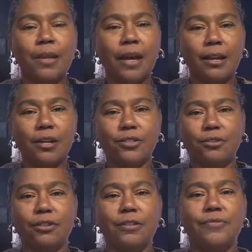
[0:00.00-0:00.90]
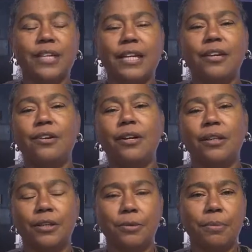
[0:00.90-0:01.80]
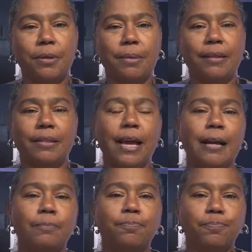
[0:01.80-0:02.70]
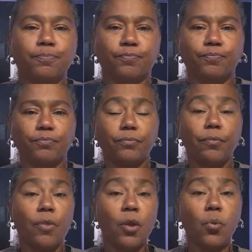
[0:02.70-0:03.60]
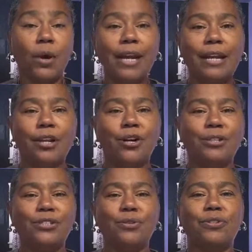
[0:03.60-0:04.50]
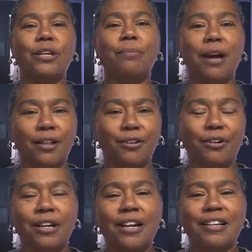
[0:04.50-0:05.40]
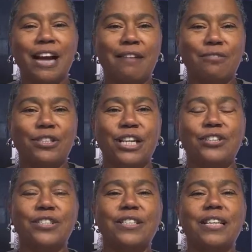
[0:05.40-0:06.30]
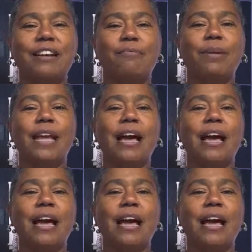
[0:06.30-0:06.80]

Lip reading: I'd also love to hear a little bit about that. What I know is through some other conversations that I've been